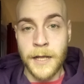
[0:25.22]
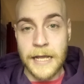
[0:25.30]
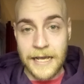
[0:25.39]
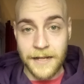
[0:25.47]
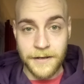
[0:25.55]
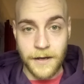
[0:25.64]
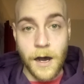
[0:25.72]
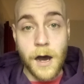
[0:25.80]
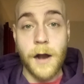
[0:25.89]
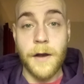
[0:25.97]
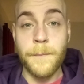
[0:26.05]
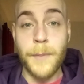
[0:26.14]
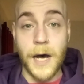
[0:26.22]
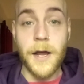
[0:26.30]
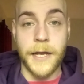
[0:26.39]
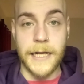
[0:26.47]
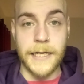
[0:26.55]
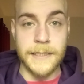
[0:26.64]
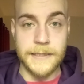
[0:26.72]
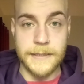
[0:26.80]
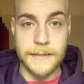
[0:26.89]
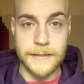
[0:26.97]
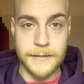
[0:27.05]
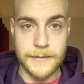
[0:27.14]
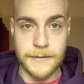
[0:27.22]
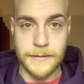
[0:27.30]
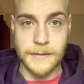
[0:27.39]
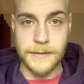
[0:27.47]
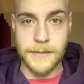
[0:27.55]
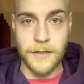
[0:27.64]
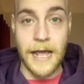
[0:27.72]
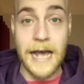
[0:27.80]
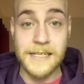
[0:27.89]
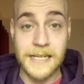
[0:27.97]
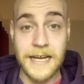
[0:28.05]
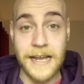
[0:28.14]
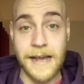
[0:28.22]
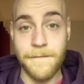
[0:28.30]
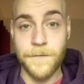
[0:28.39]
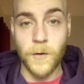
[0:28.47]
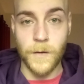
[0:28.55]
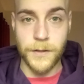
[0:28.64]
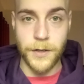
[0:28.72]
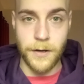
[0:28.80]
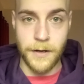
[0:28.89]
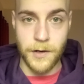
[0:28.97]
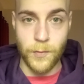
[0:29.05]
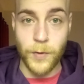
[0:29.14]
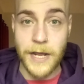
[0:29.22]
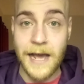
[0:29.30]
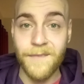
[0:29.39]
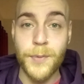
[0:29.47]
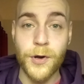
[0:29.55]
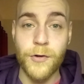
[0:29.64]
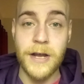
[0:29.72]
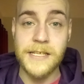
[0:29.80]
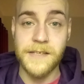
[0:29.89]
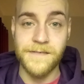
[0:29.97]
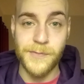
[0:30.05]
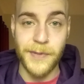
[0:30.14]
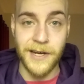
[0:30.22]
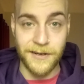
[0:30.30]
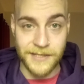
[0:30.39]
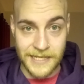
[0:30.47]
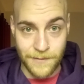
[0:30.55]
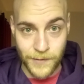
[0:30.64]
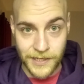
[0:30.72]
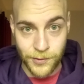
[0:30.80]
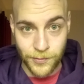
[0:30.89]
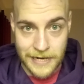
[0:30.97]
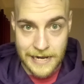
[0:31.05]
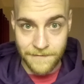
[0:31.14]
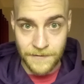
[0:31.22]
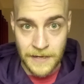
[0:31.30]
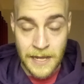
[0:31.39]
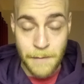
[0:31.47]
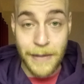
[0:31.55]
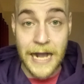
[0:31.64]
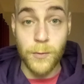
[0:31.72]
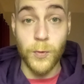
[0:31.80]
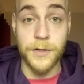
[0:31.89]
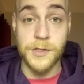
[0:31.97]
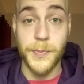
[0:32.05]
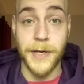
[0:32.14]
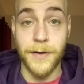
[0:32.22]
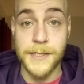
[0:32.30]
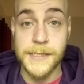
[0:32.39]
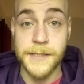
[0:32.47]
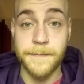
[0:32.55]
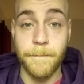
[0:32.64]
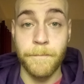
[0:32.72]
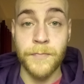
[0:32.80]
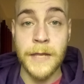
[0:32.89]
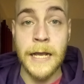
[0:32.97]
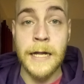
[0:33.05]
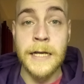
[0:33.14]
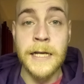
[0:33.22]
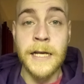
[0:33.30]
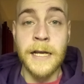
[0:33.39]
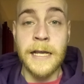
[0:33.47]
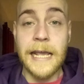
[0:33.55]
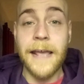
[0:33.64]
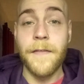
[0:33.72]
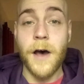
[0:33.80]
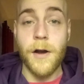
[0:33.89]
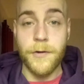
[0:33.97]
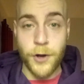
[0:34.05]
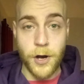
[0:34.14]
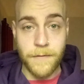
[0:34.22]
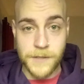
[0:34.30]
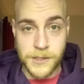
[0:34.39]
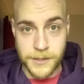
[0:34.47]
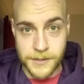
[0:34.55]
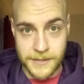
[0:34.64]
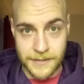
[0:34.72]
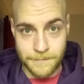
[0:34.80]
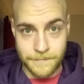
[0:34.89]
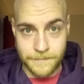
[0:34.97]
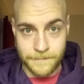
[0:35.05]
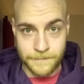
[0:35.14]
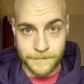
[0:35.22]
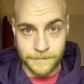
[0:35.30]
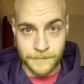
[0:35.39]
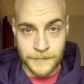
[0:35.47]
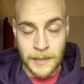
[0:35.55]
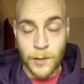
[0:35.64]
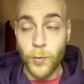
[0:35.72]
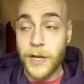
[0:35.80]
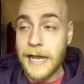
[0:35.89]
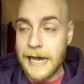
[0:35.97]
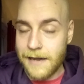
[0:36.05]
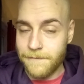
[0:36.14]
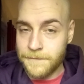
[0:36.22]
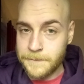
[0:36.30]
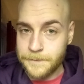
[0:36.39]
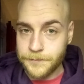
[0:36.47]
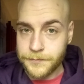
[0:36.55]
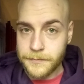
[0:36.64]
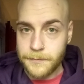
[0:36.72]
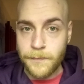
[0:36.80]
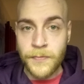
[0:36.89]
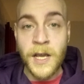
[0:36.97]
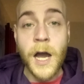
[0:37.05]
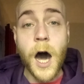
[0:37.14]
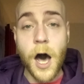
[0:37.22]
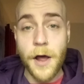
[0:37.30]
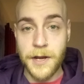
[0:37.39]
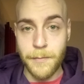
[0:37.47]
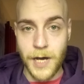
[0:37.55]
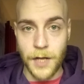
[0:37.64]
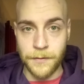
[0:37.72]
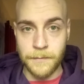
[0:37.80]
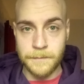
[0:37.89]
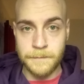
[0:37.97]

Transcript: In our body, as I have told earlier, we have progressive spirits and we do have backward spirits. In our nervous system, we have Ahriman.